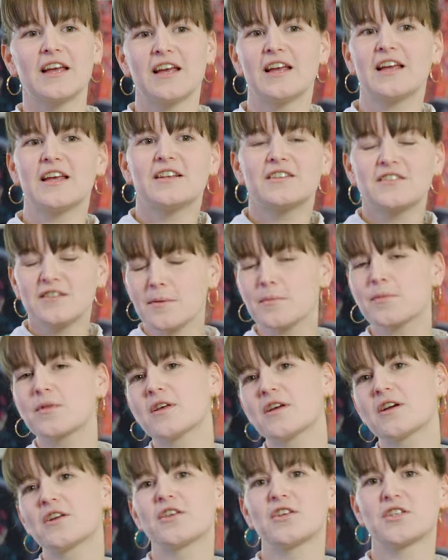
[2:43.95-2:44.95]
it's
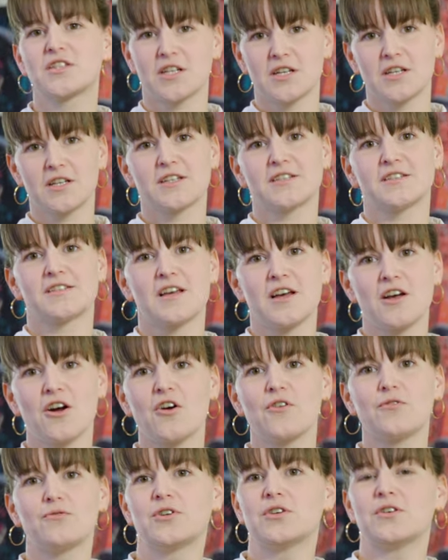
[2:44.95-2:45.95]
something the cities, they
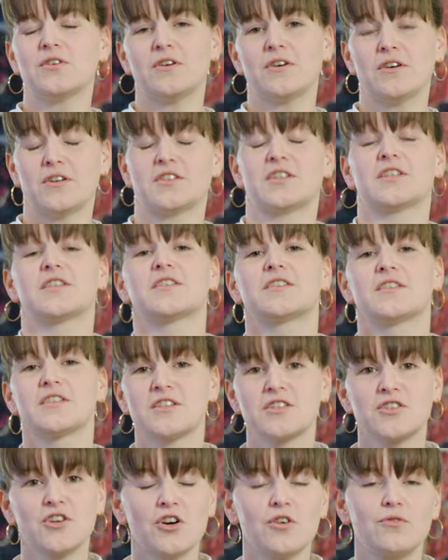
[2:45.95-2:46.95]
are
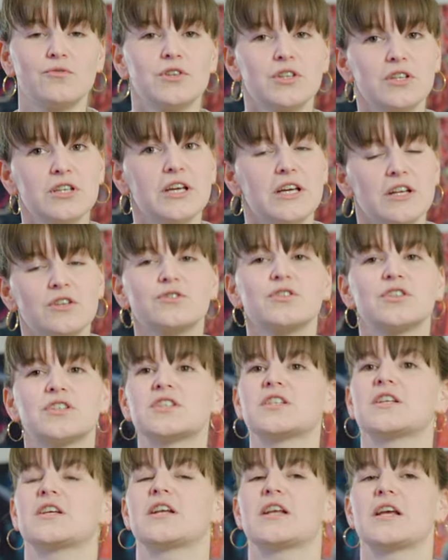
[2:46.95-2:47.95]
citizens are really
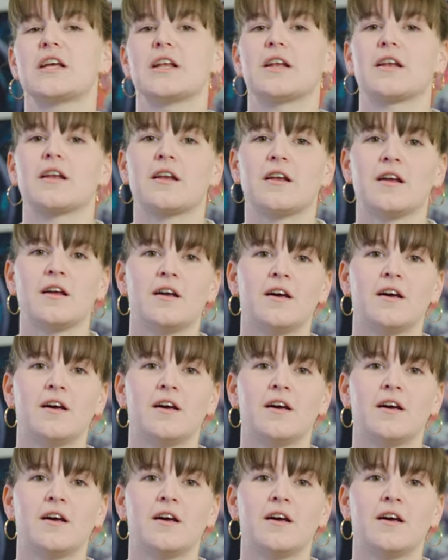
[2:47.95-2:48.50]
interested in.